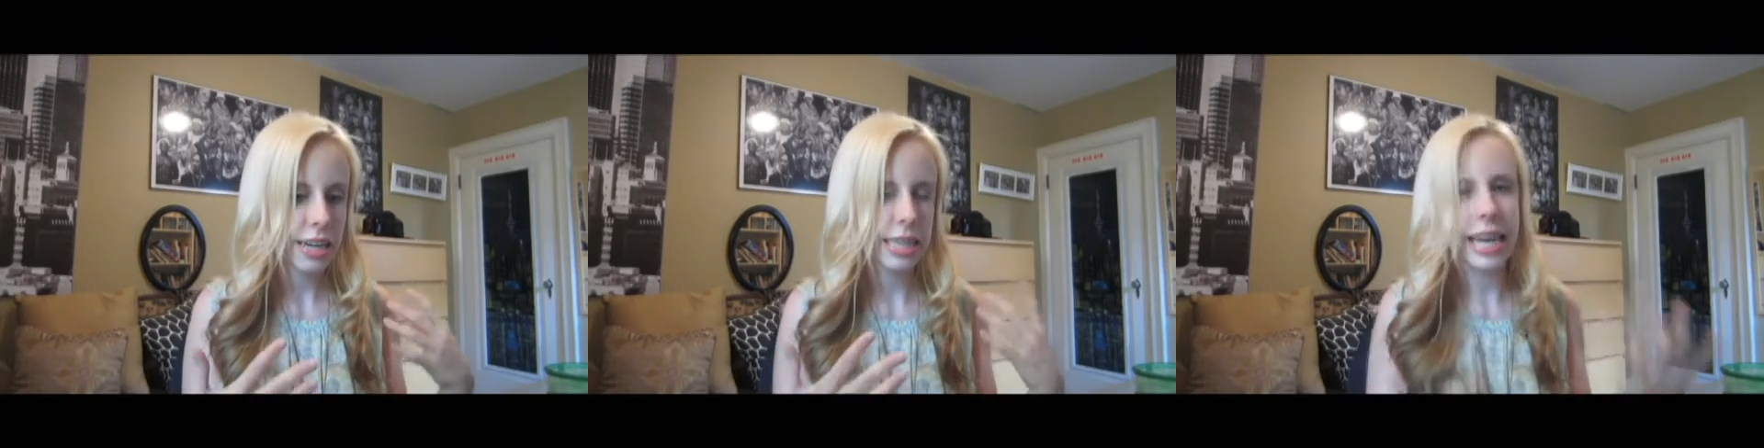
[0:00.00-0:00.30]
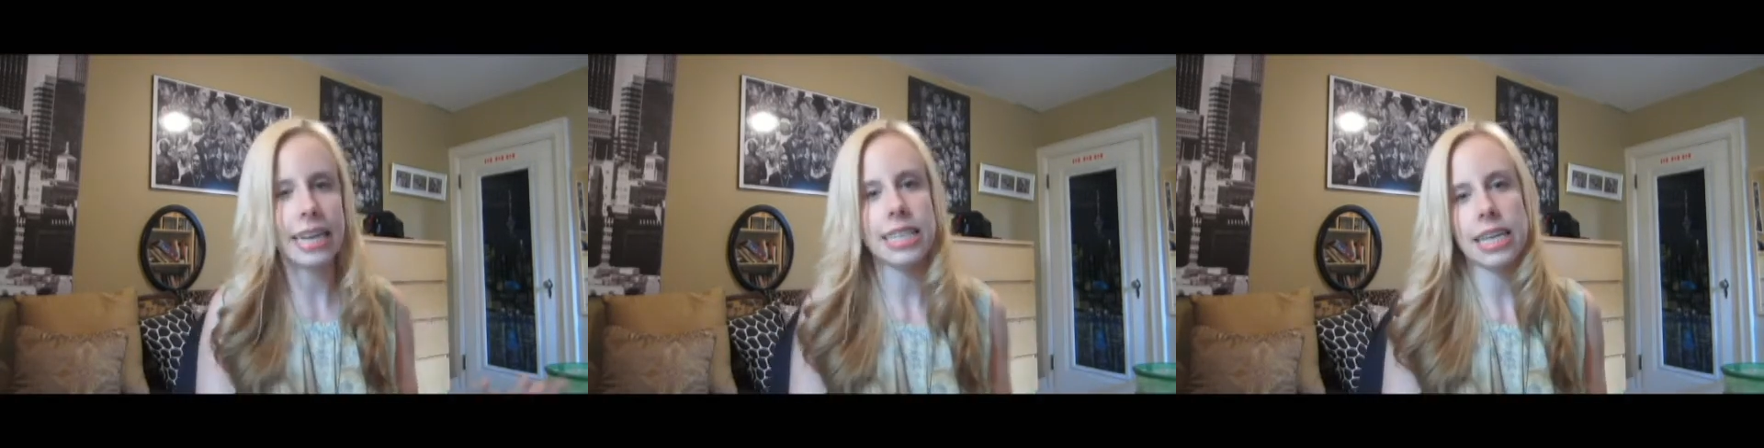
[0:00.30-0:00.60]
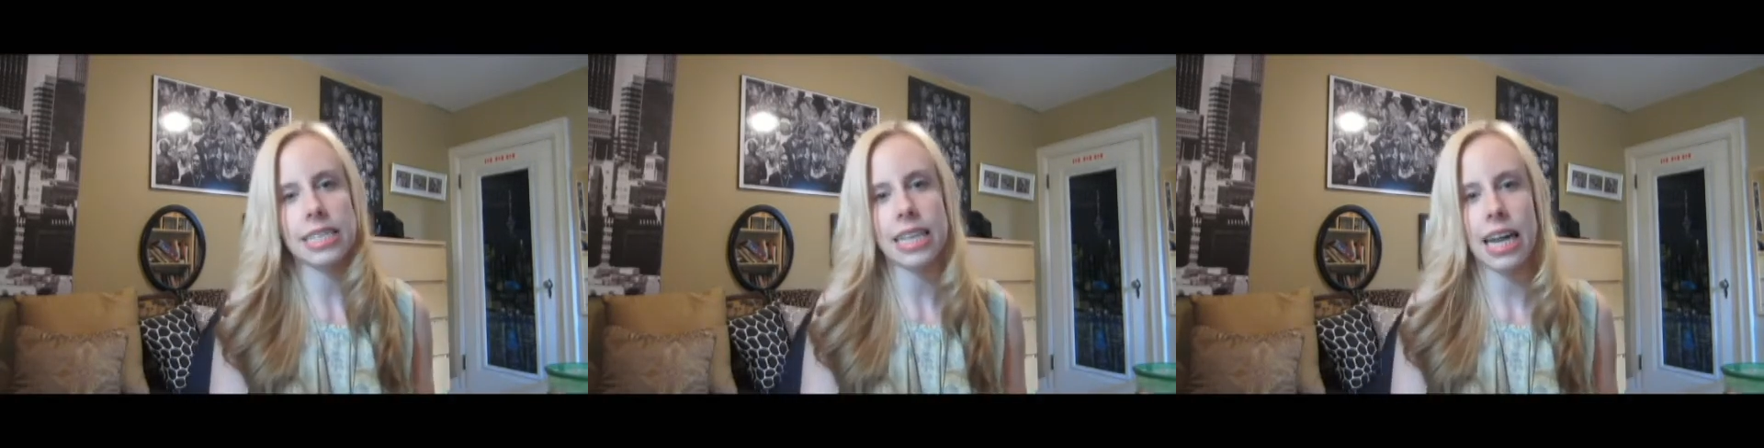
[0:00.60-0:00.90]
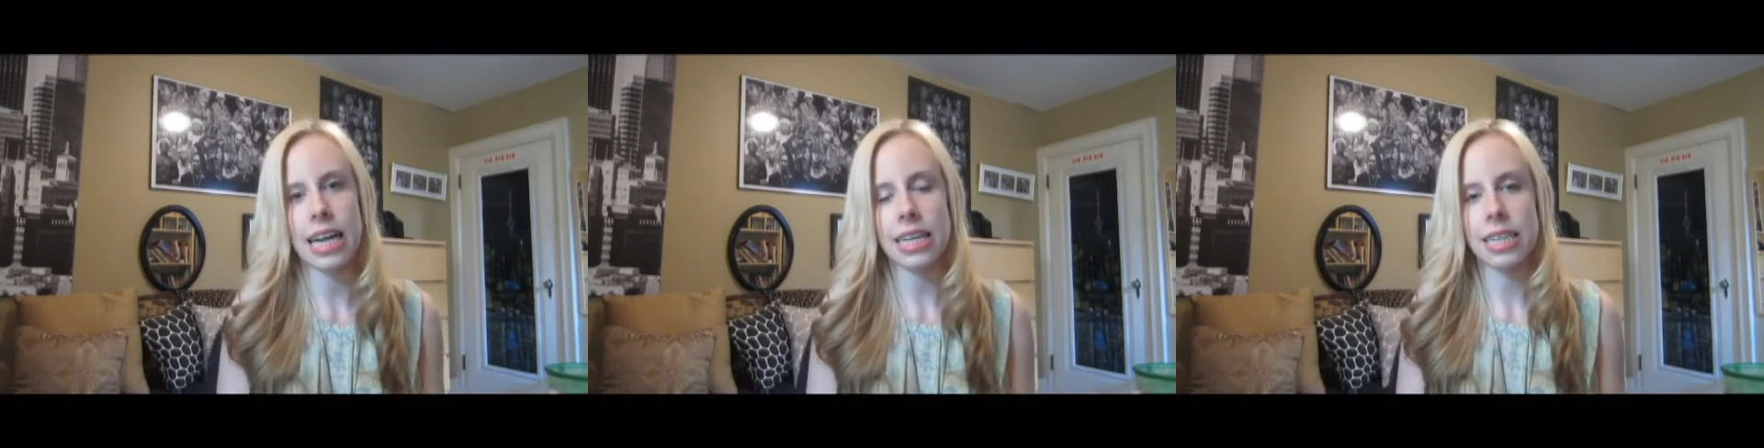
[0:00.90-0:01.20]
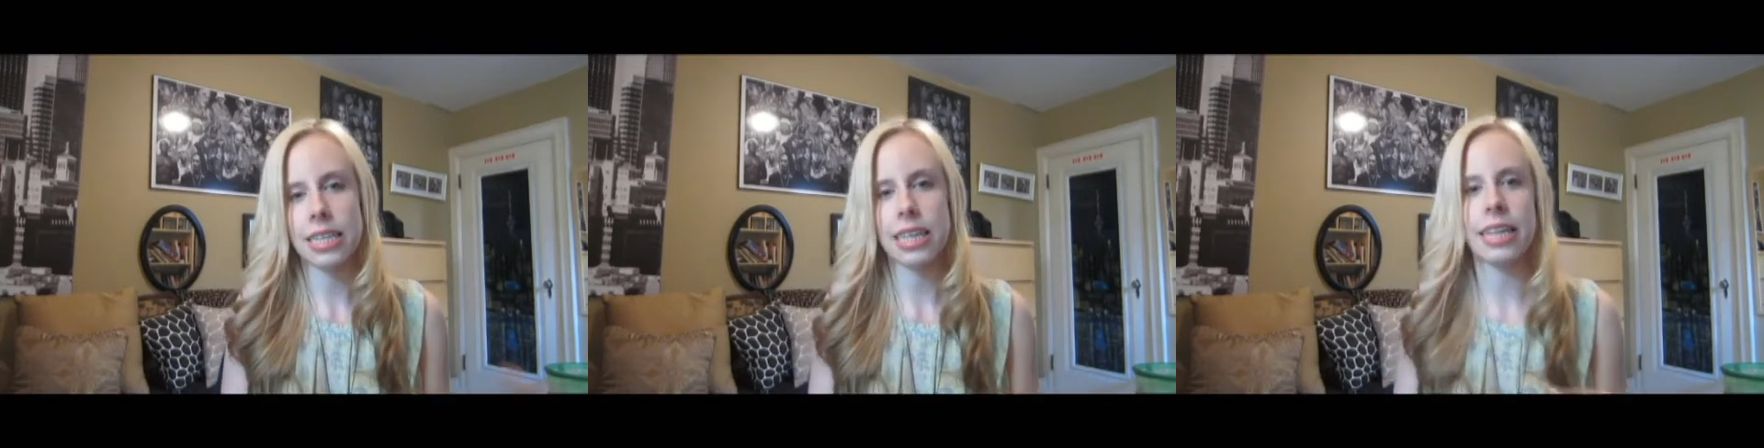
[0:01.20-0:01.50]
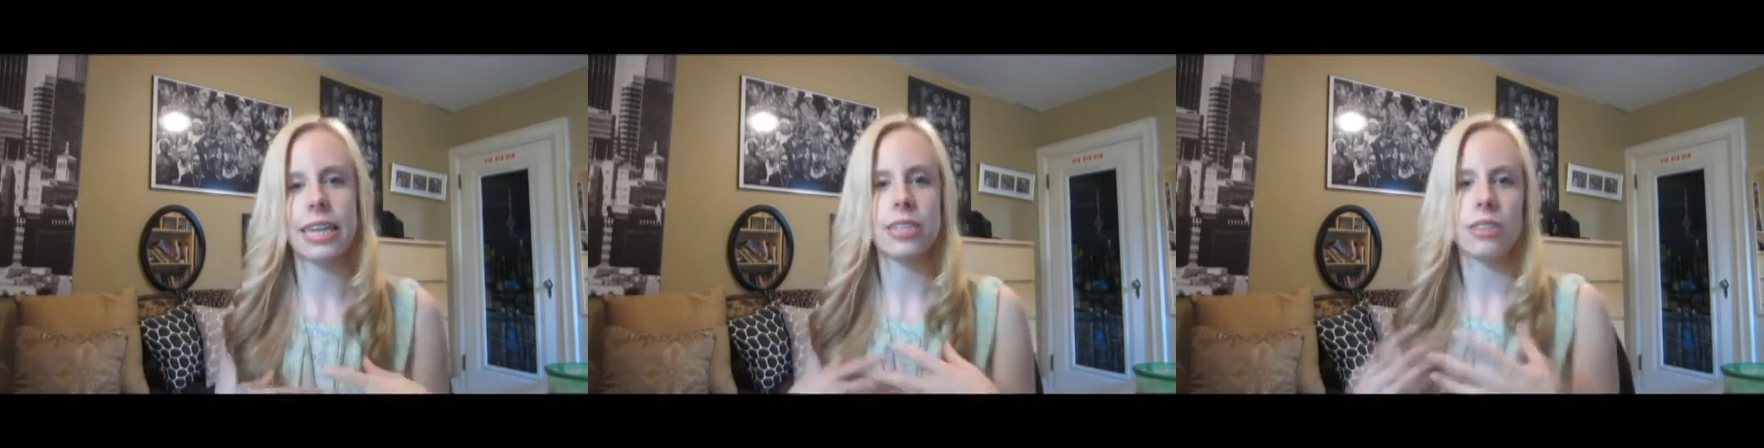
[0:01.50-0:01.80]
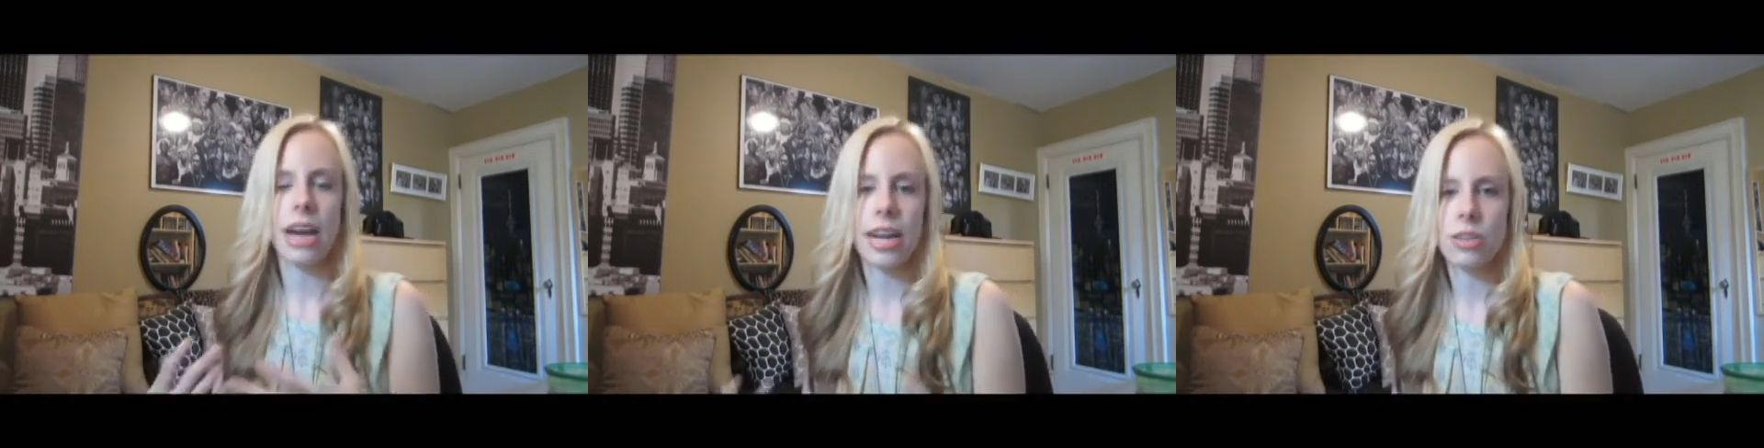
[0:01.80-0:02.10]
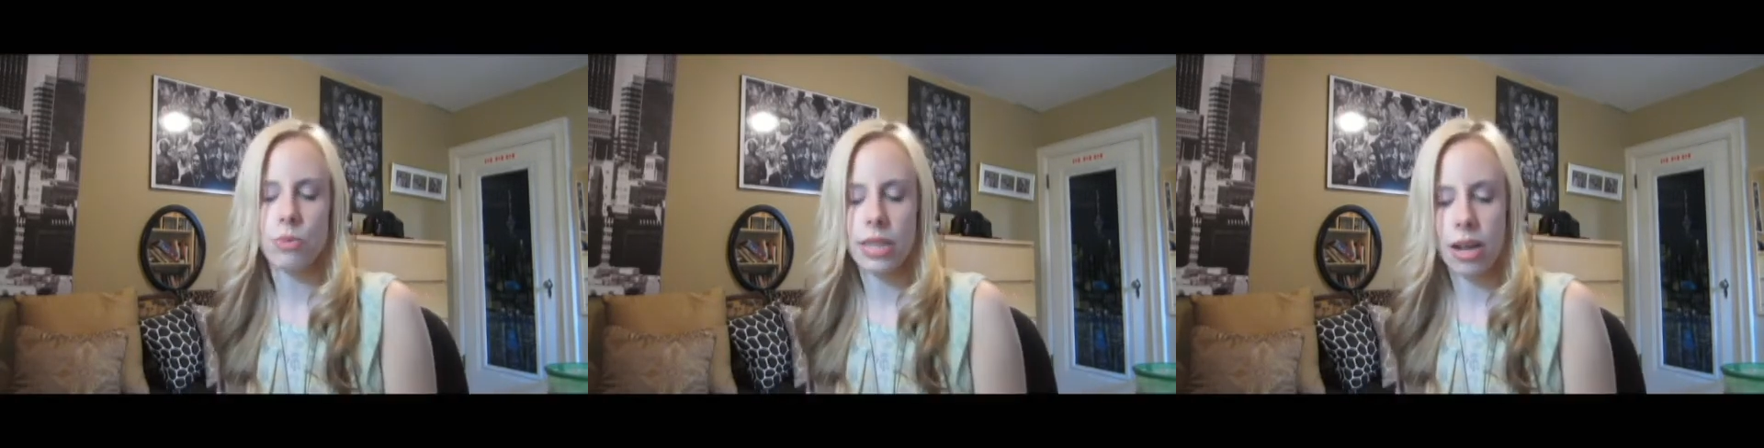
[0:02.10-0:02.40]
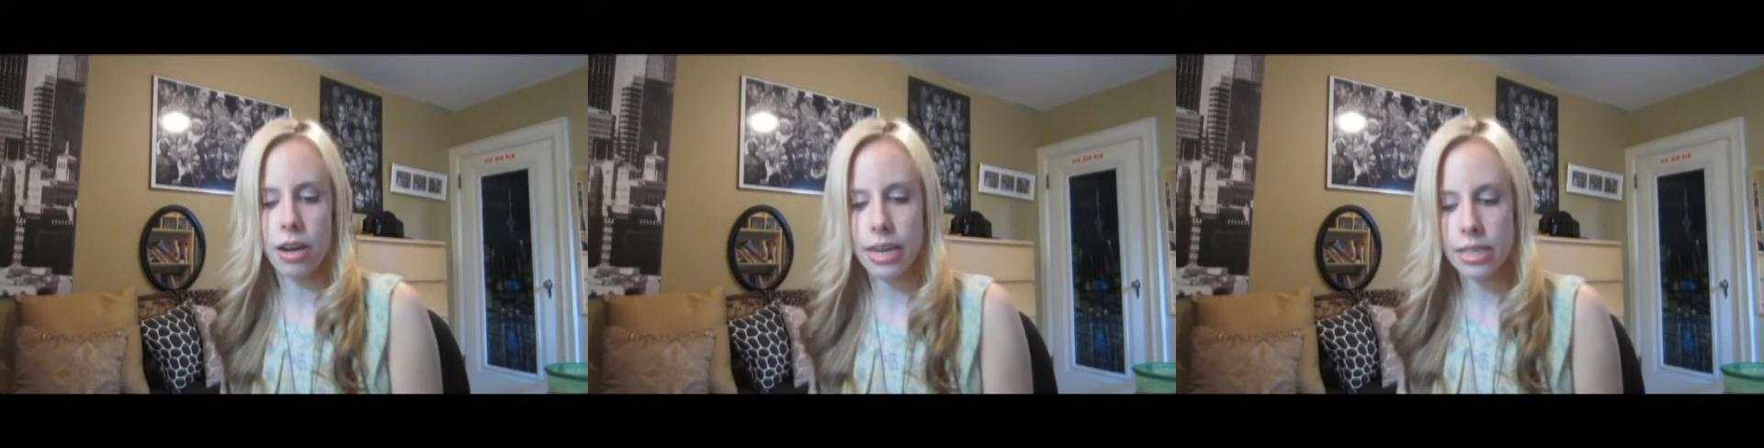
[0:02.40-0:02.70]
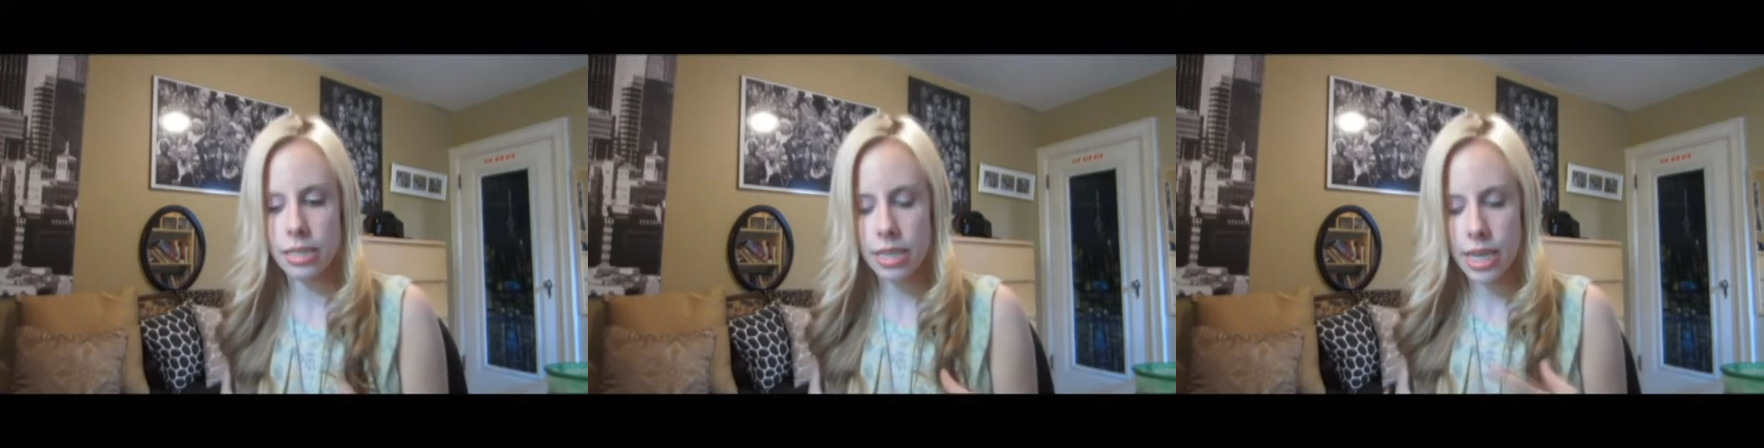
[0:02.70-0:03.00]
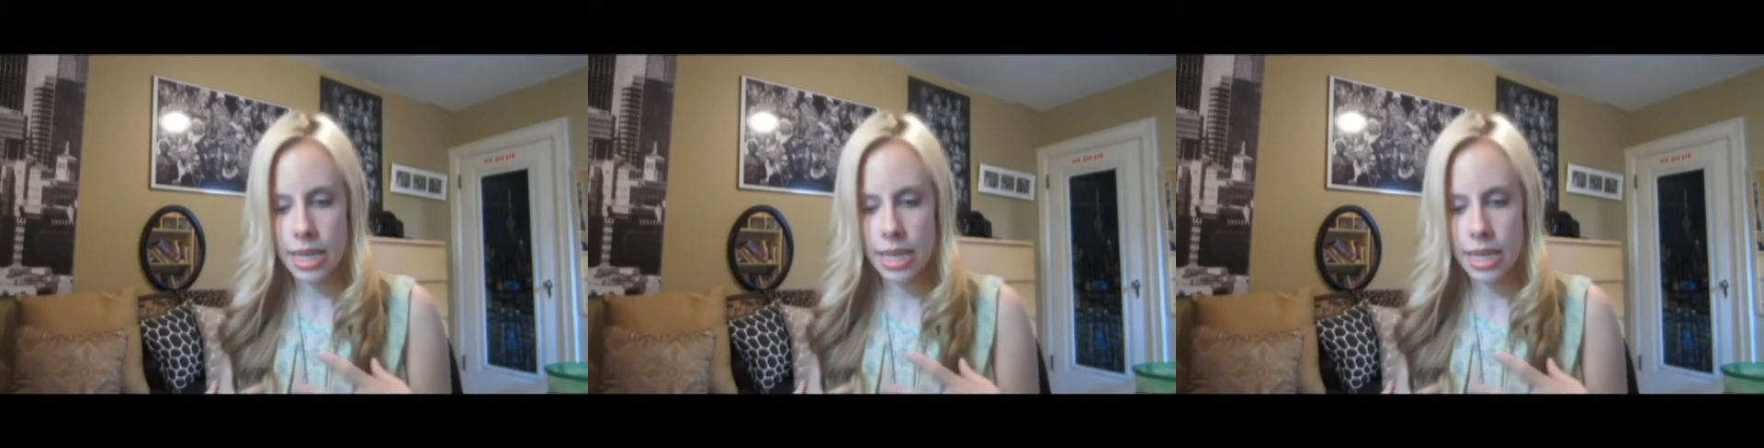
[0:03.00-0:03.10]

Glay does that they interact with the audience,